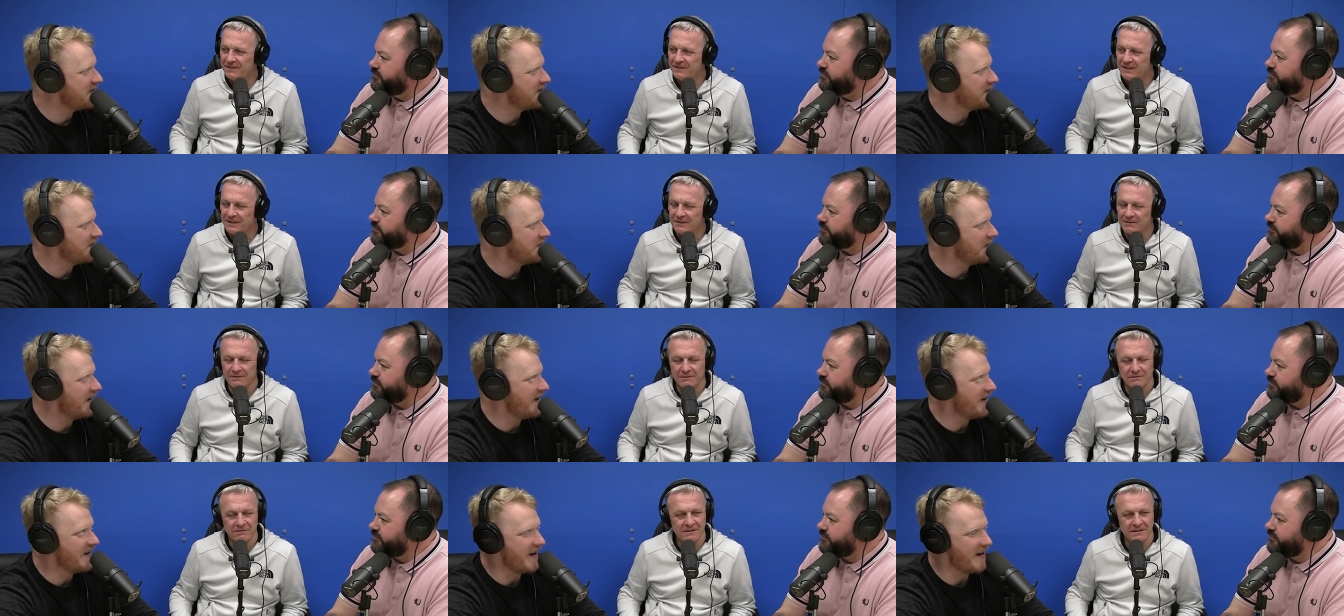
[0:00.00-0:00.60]
Speaker 1: to do yeah.
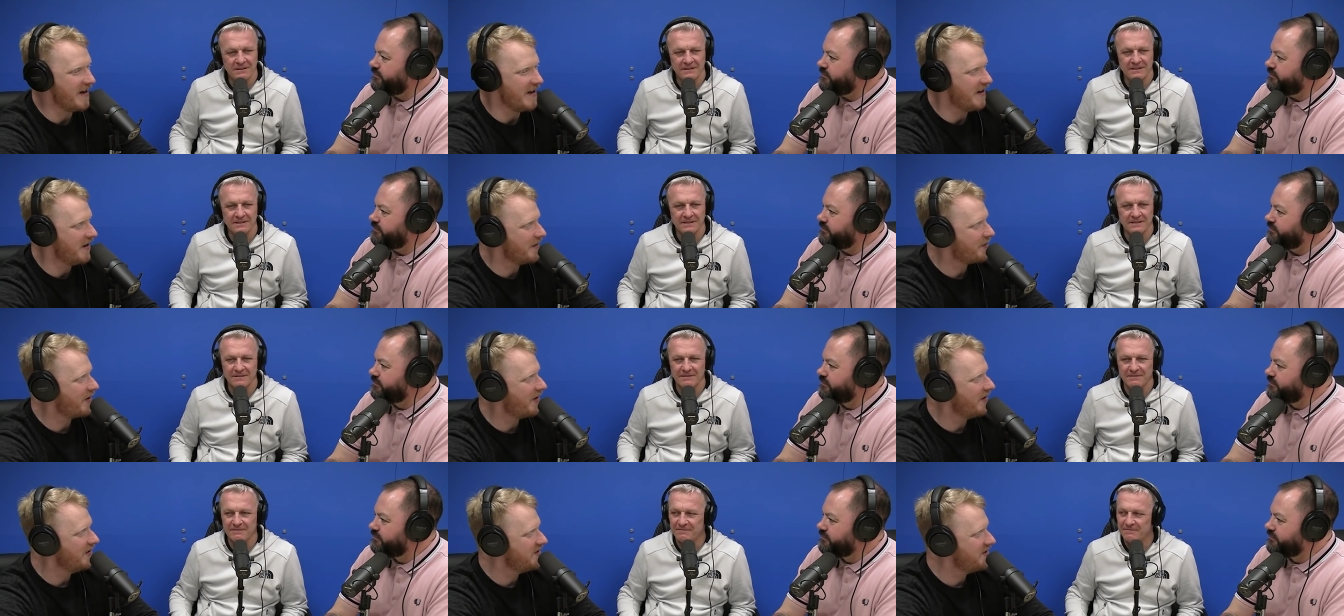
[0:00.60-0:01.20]
a, uh, an
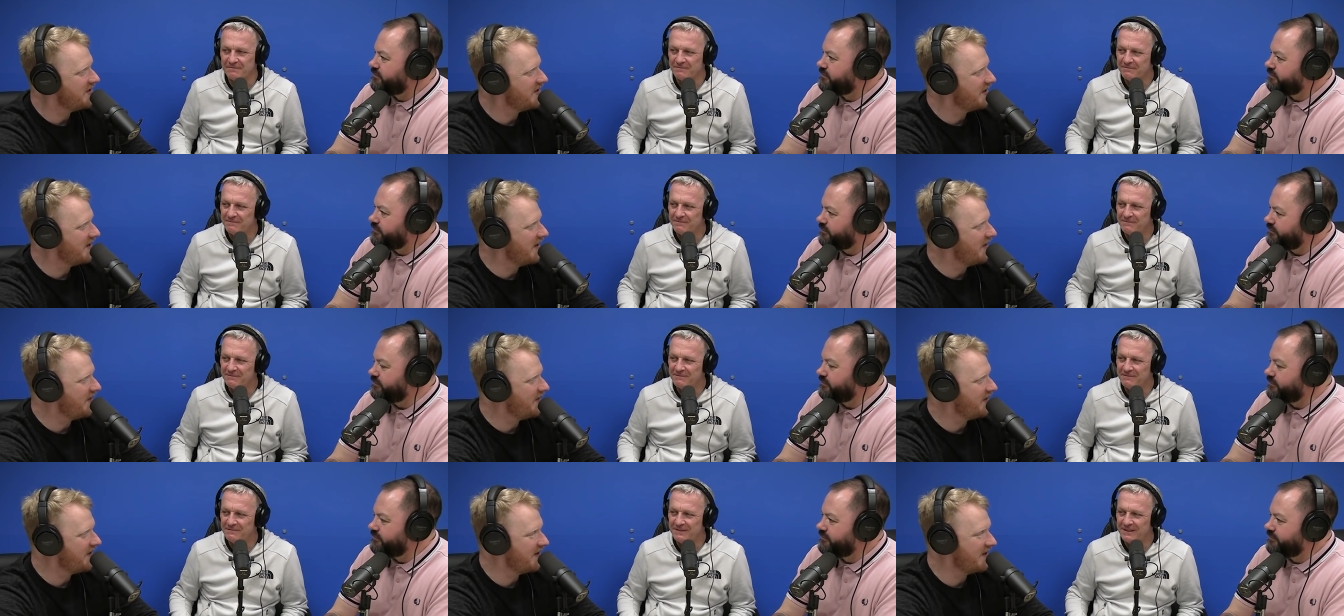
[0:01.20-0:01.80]
apology and
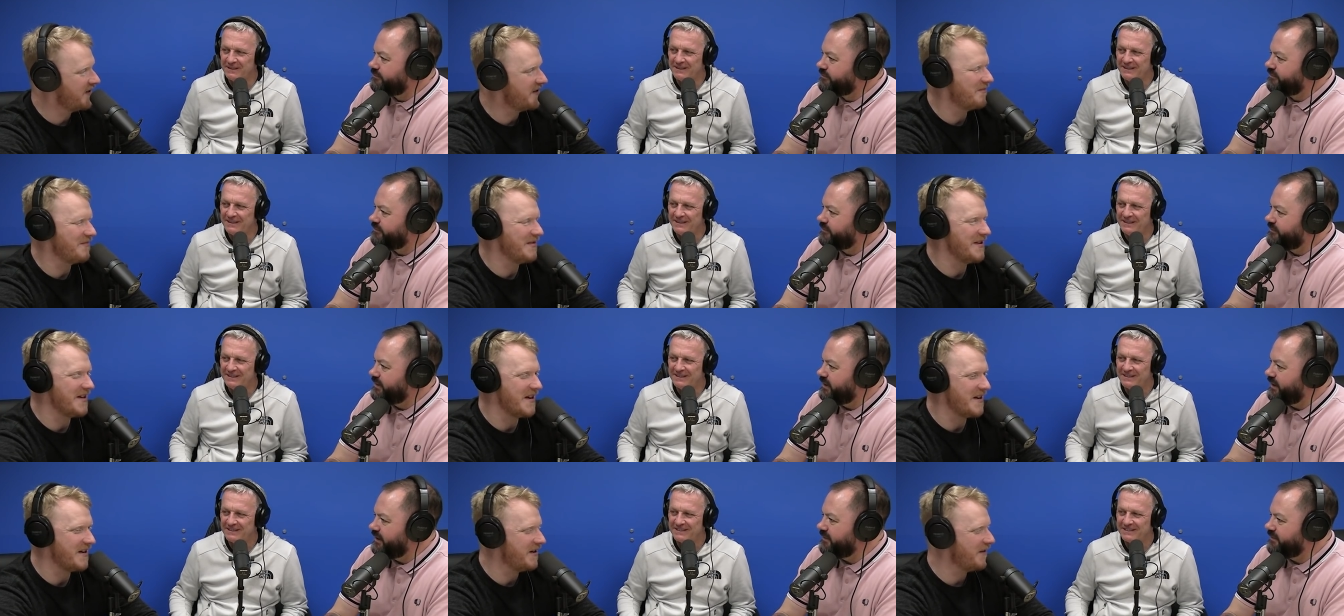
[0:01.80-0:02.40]
everything. Yeah. I mean,
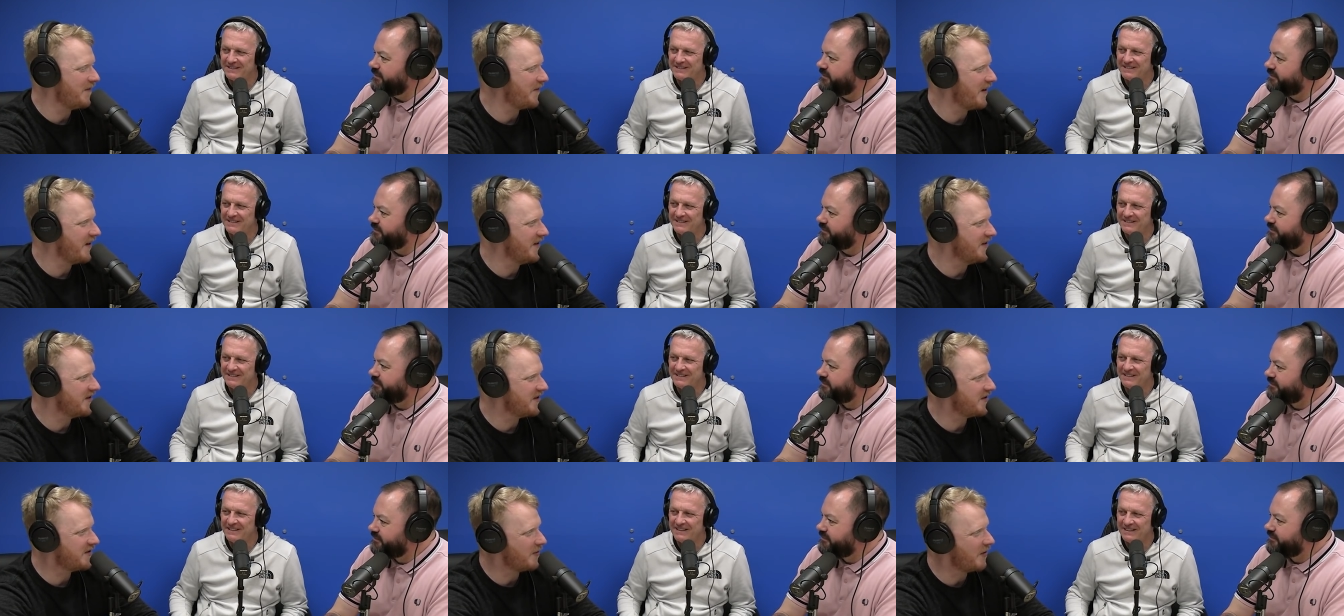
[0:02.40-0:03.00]
any
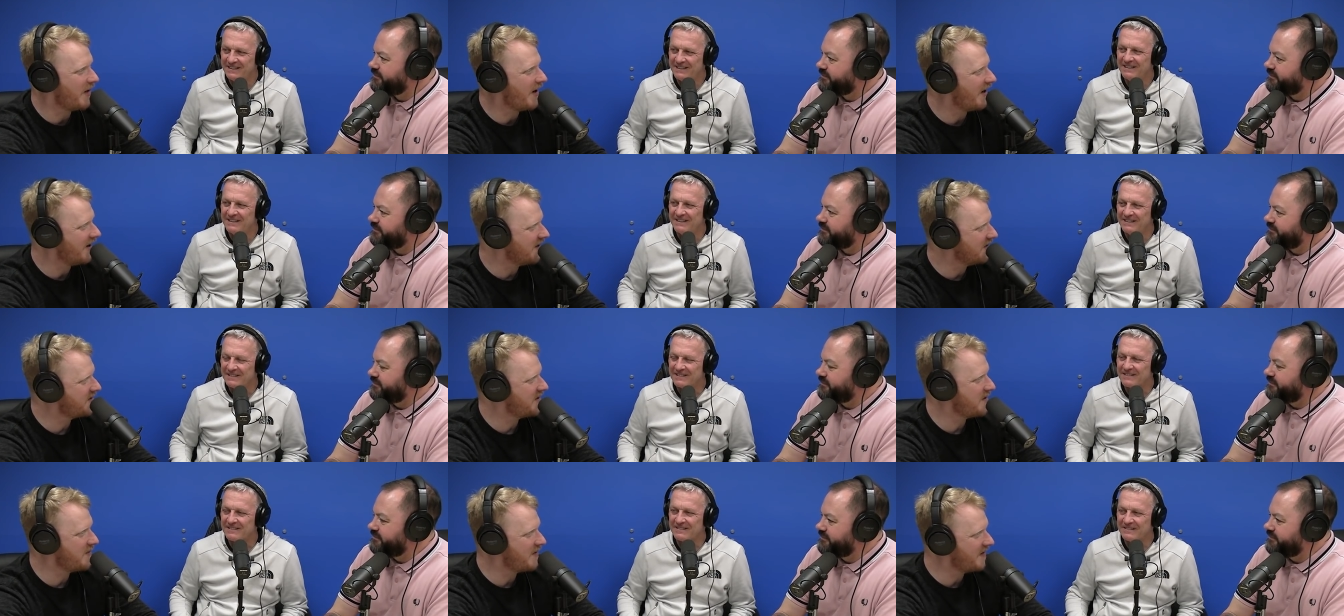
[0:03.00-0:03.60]
offence to our L
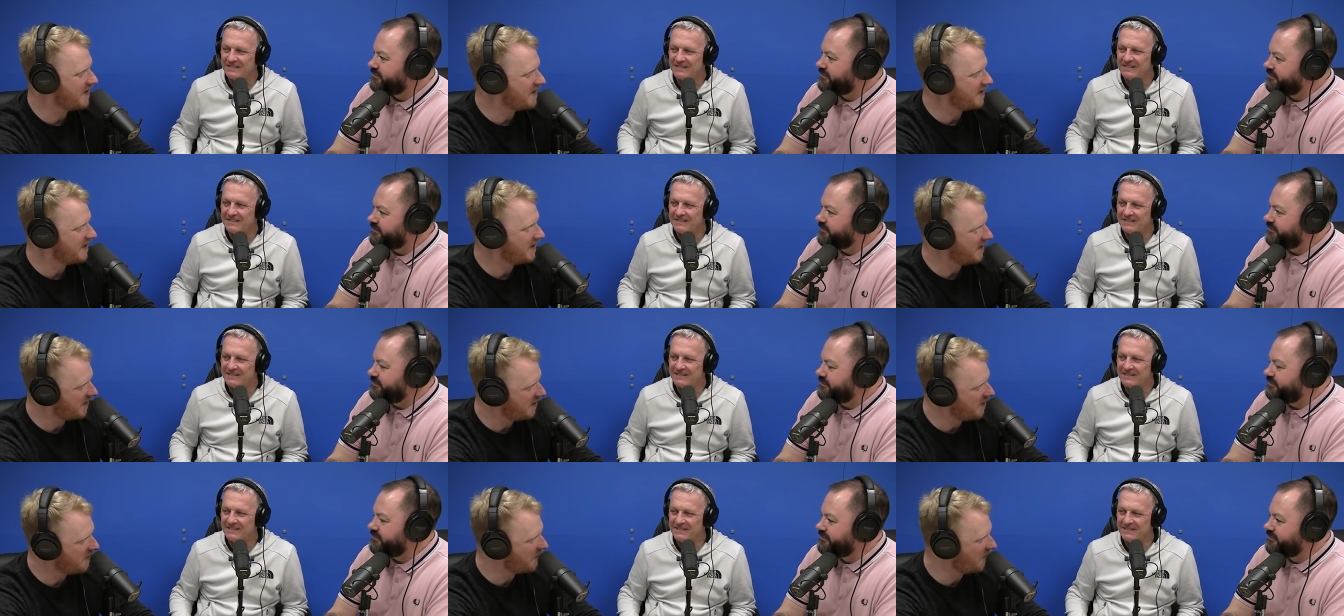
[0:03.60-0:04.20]
G B T
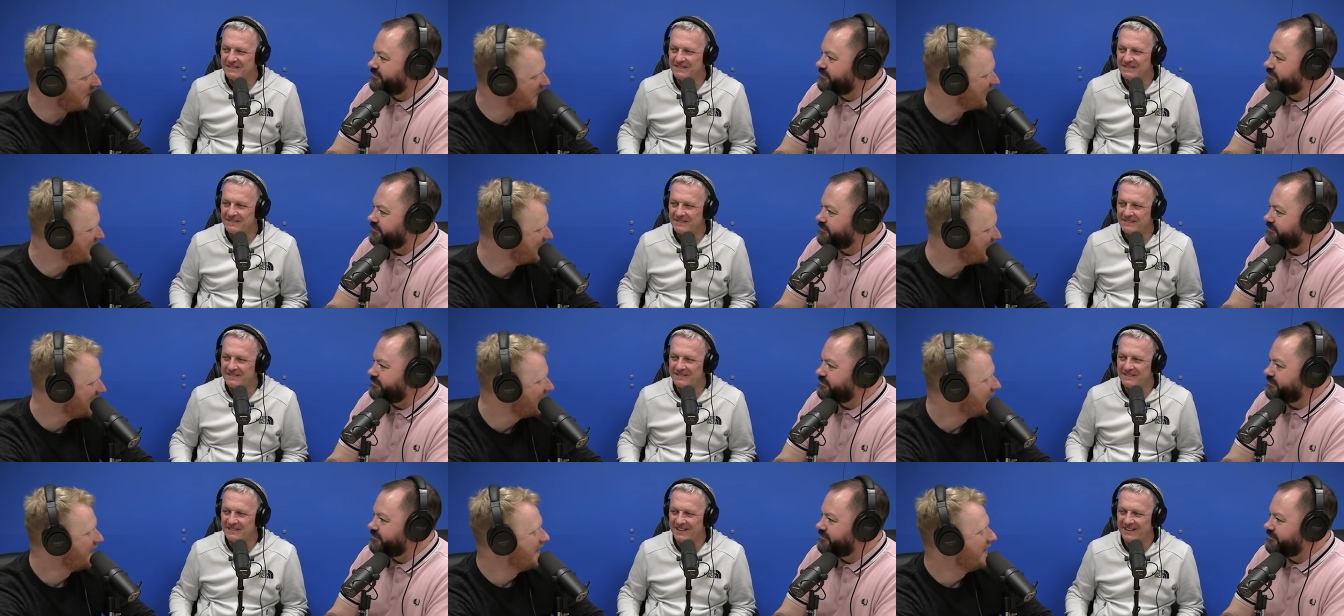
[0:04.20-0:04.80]
Q plus,
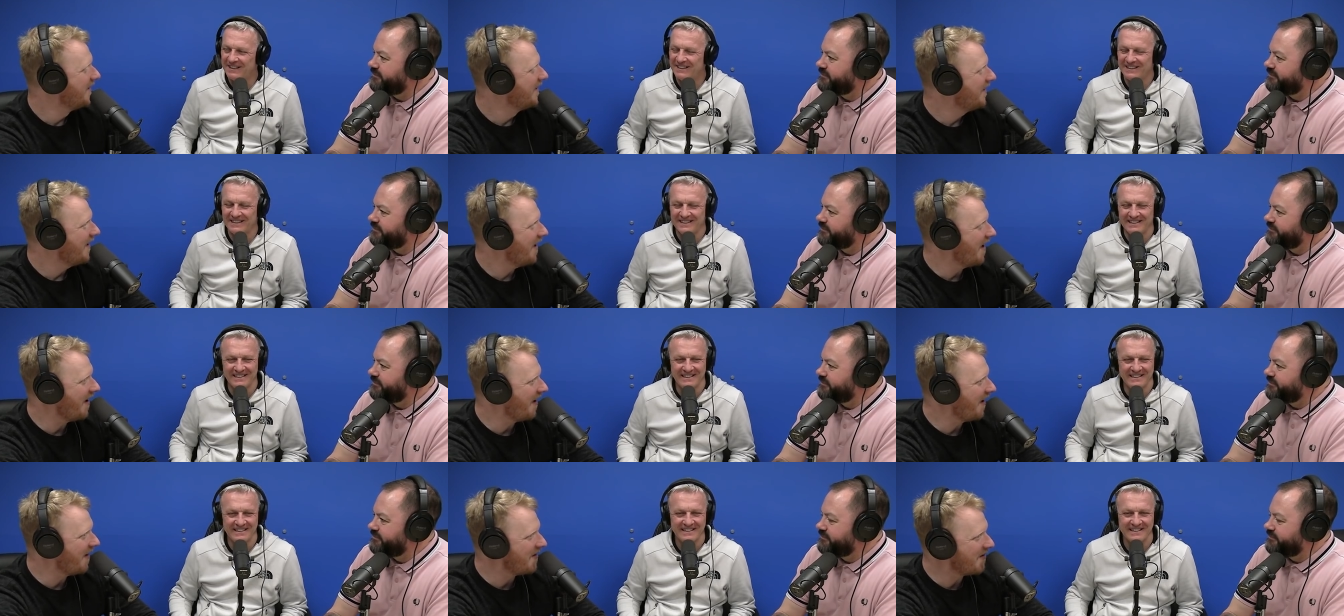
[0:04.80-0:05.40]

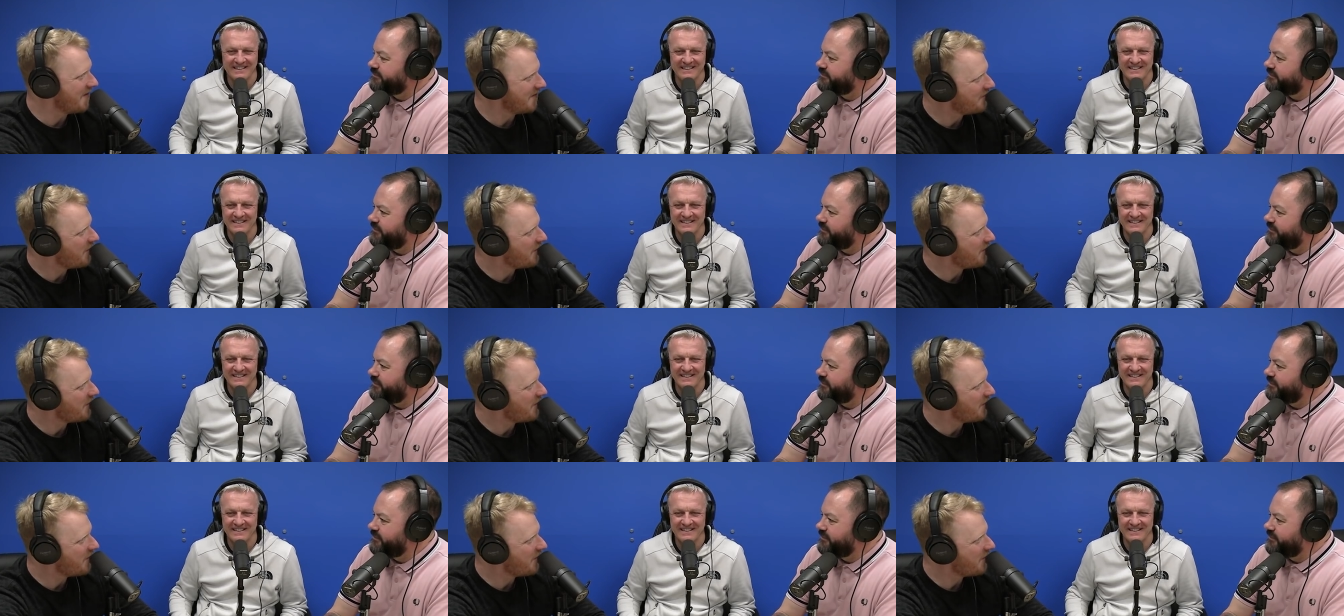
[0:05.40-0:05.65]
uh,